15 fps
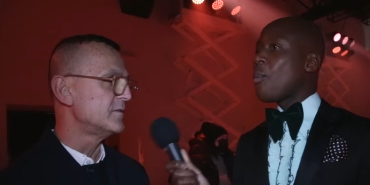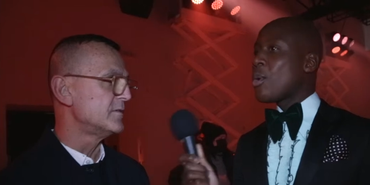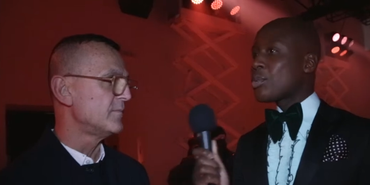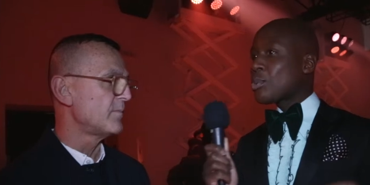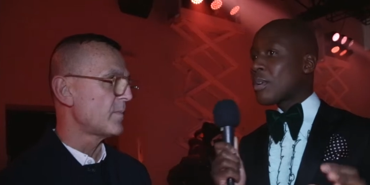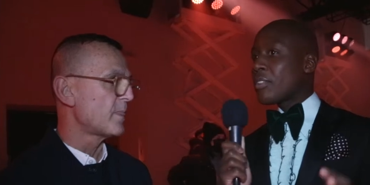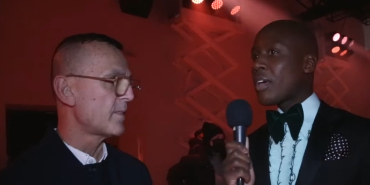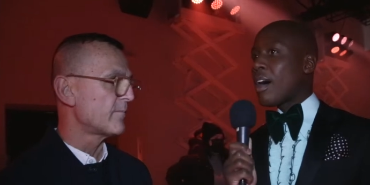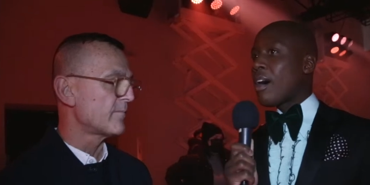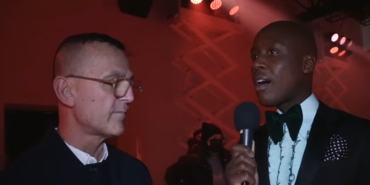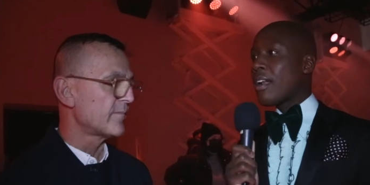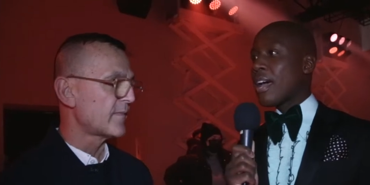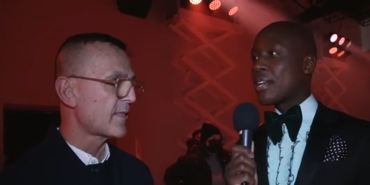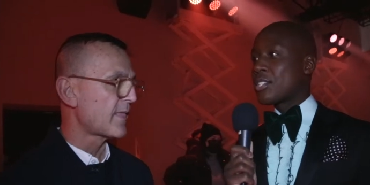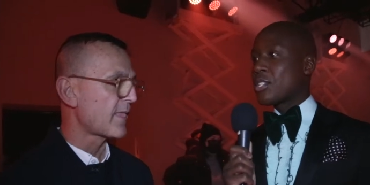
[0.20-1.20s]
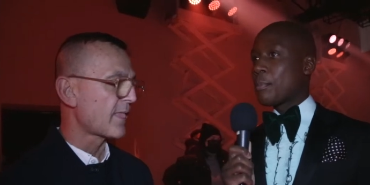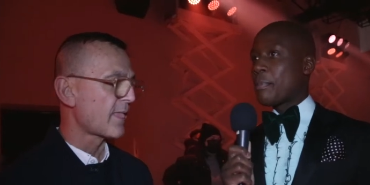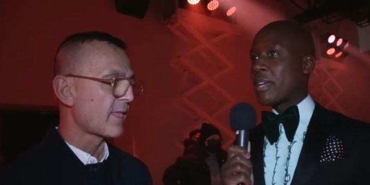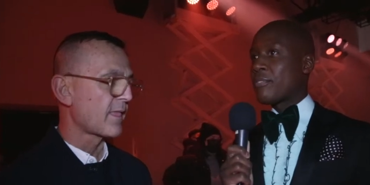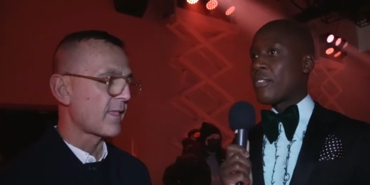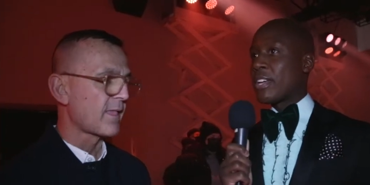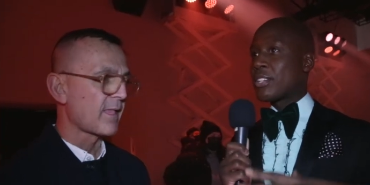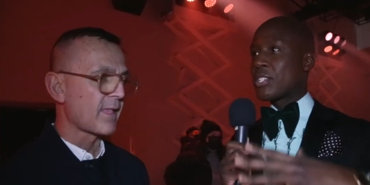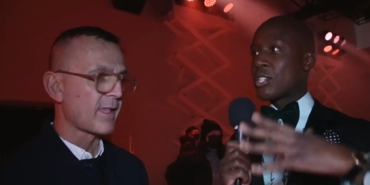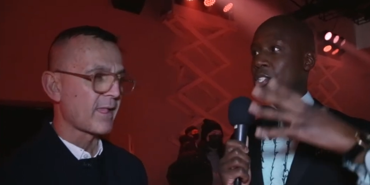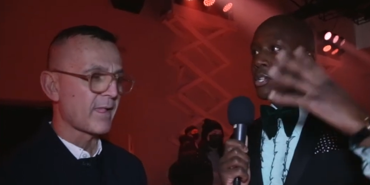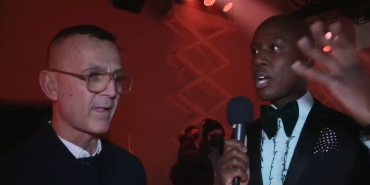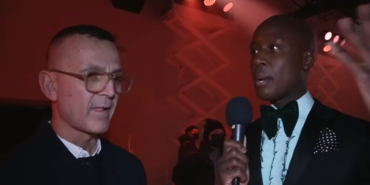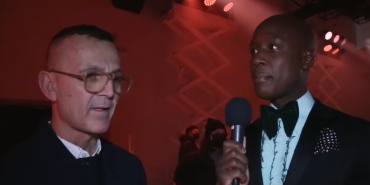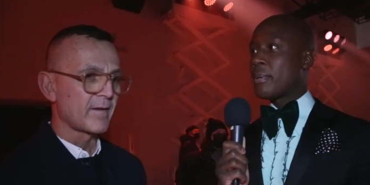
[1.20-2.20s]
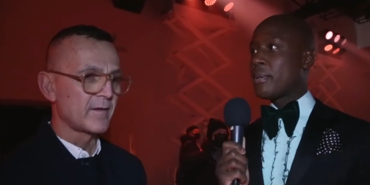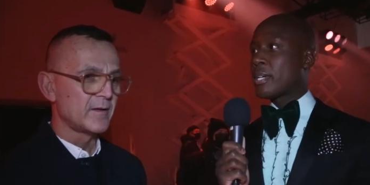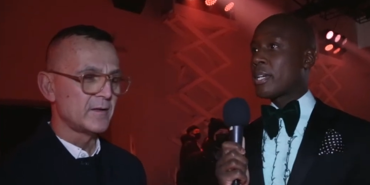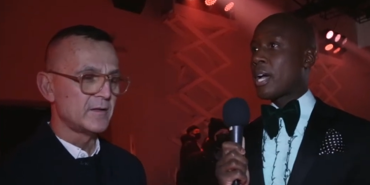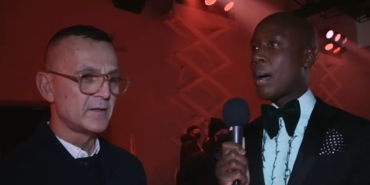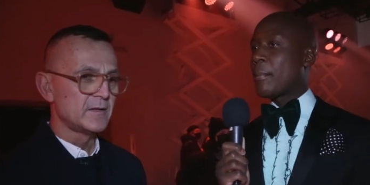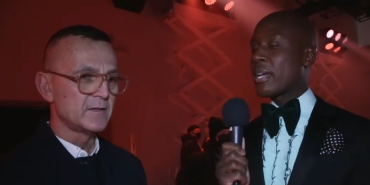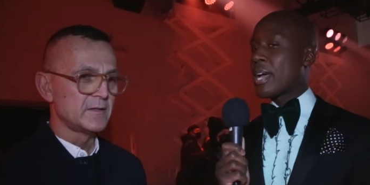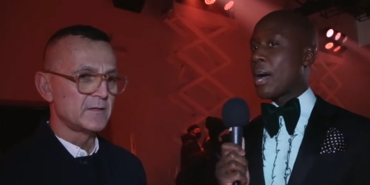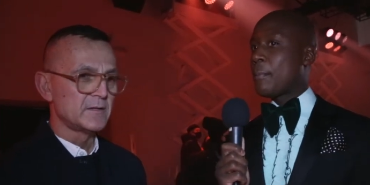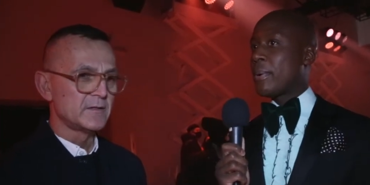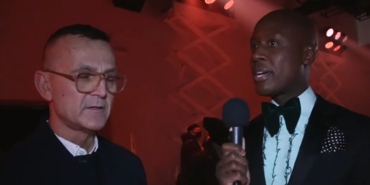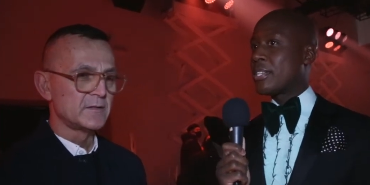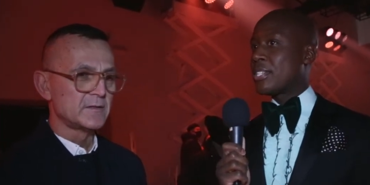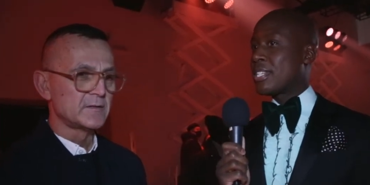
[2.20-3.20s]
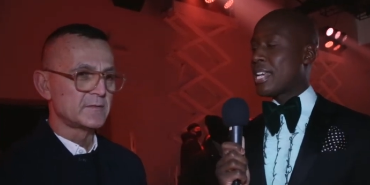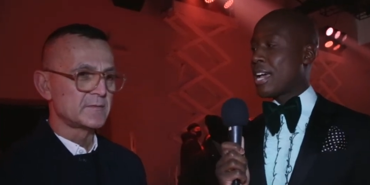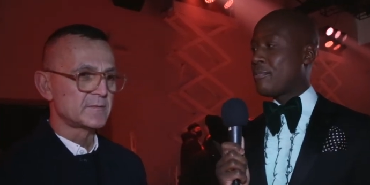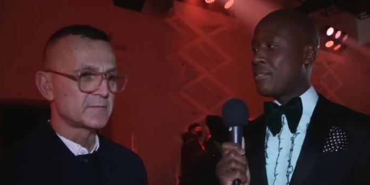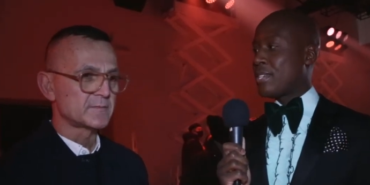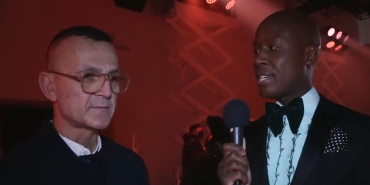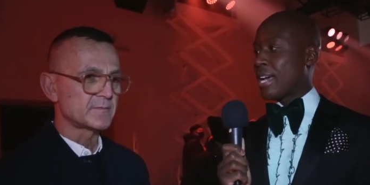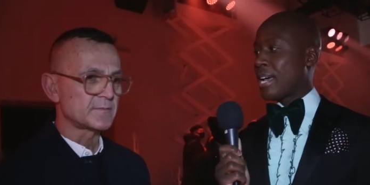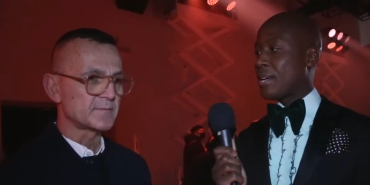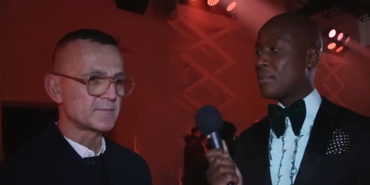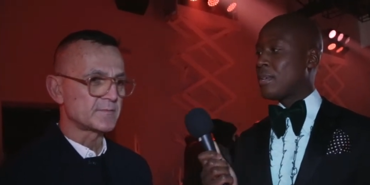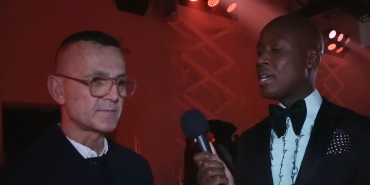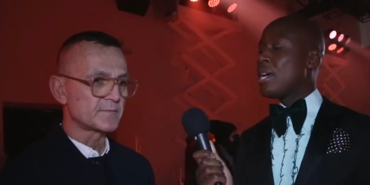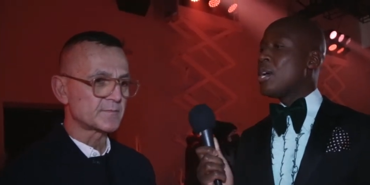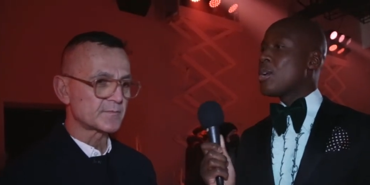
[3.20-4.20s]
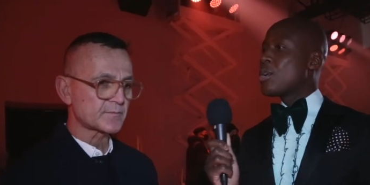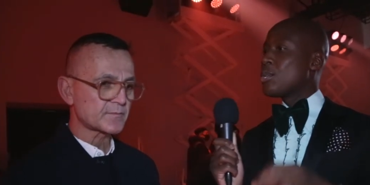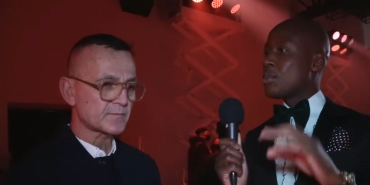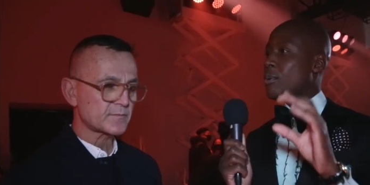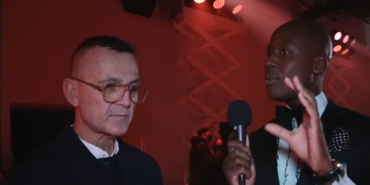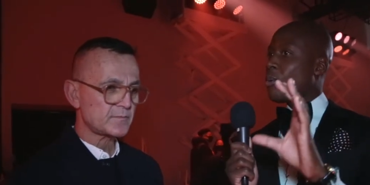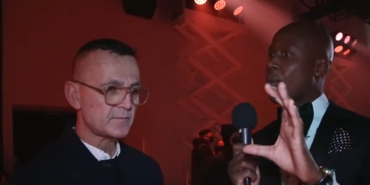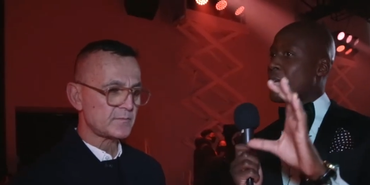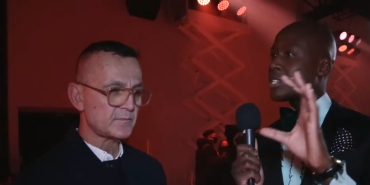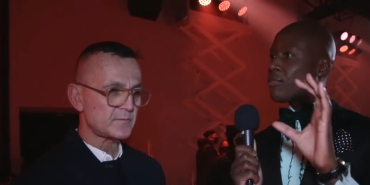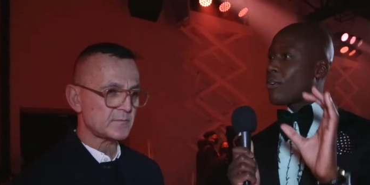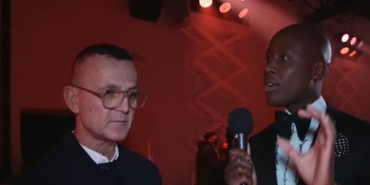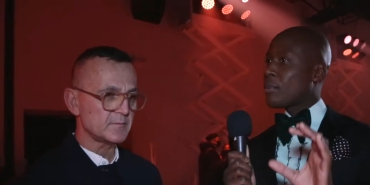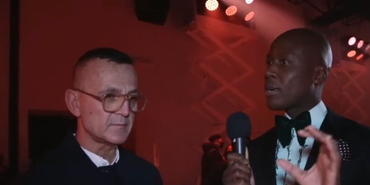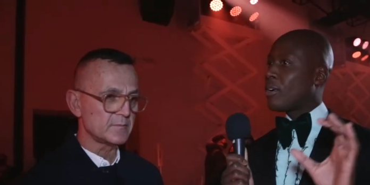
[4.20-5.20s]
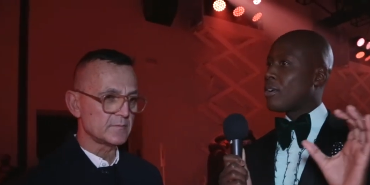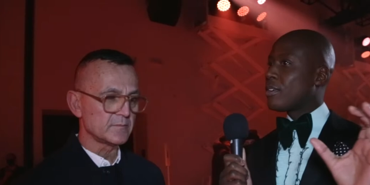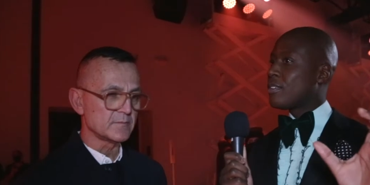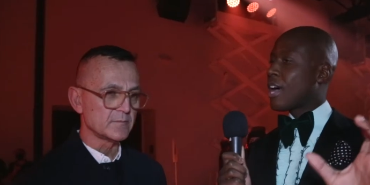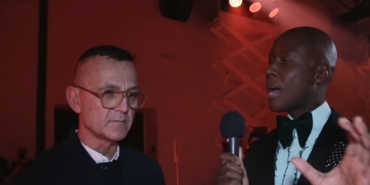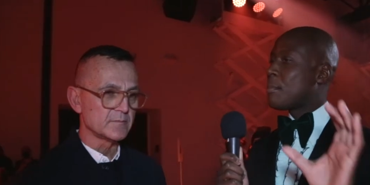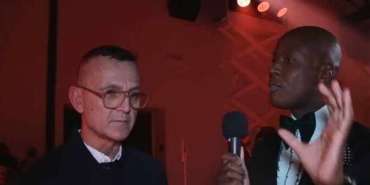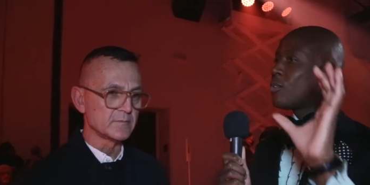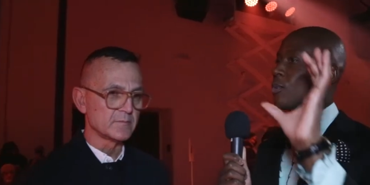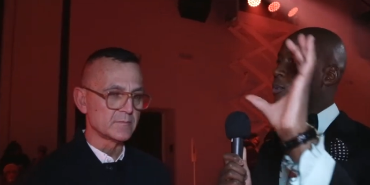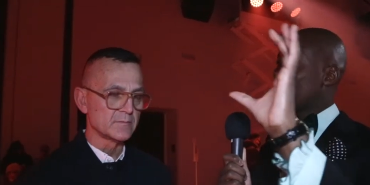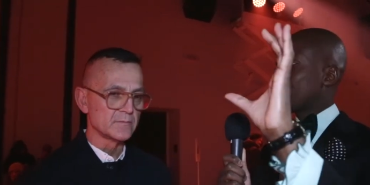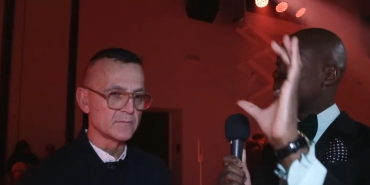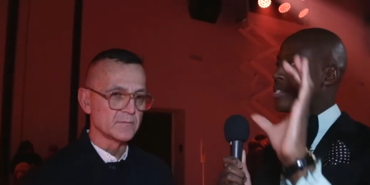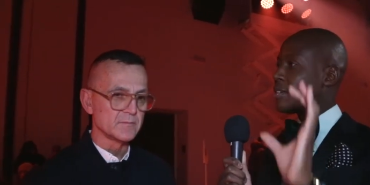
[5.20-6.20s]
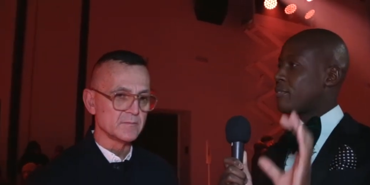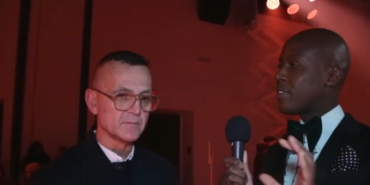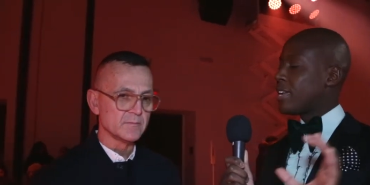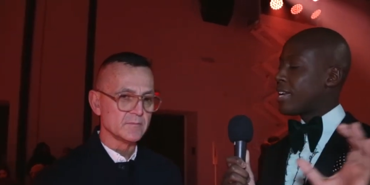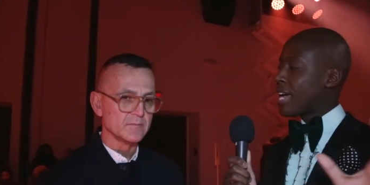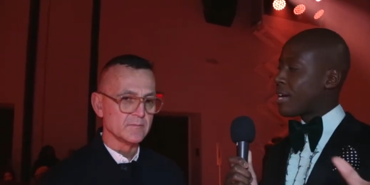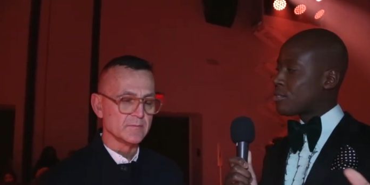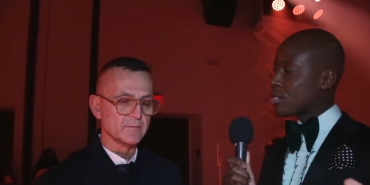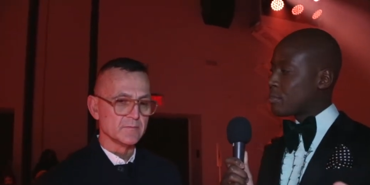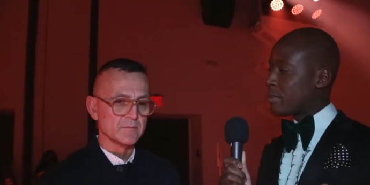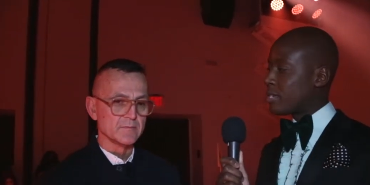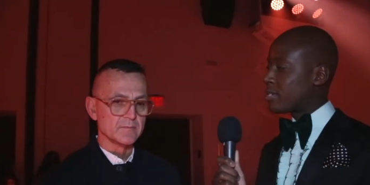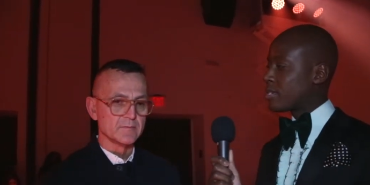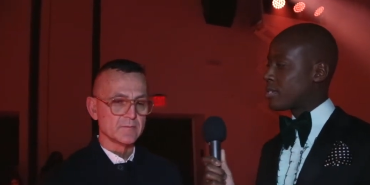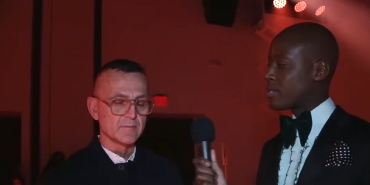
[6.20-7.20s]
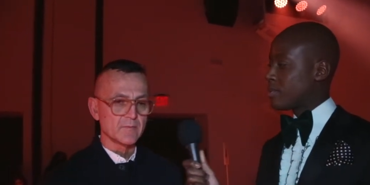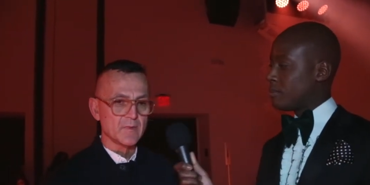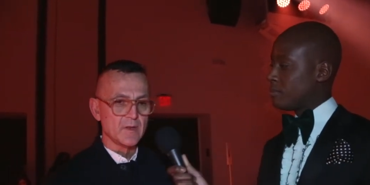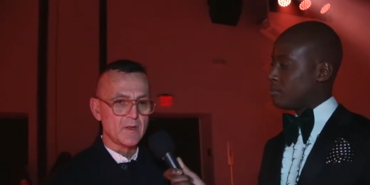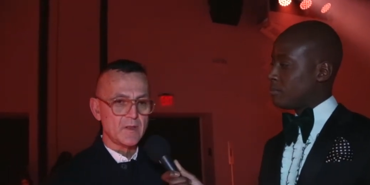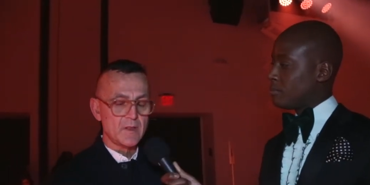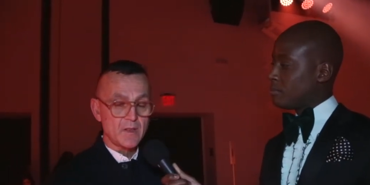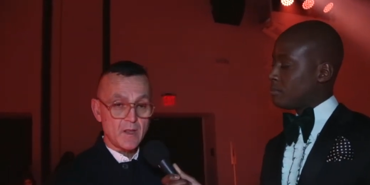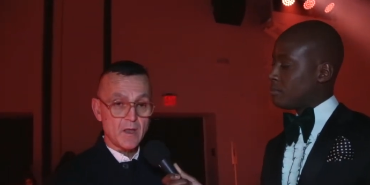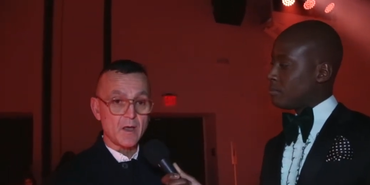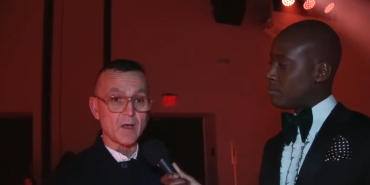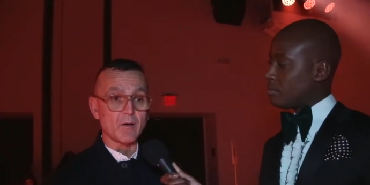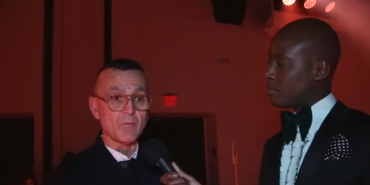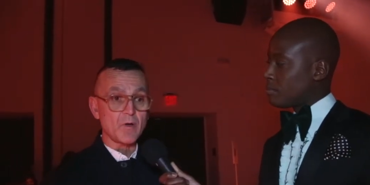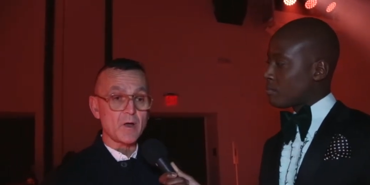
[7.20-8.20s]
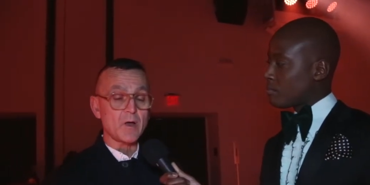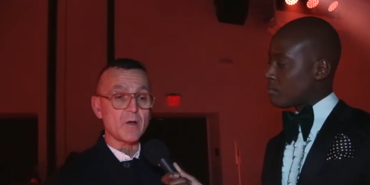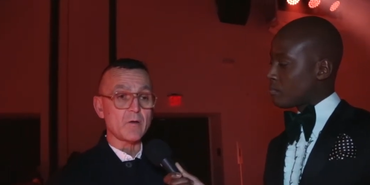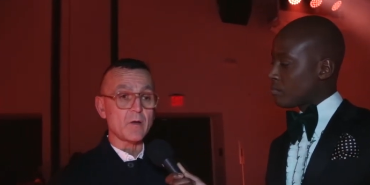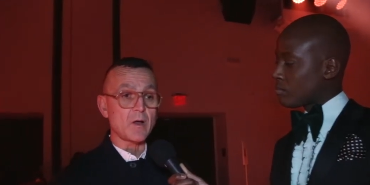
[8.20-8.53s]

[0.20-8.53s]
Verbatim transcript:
Speaker 1: What's one of the highlights, the big things that's going to be coming up at C F D A? Because we're always following it online with all these different announcements.
Speaker 2: Yeah, well,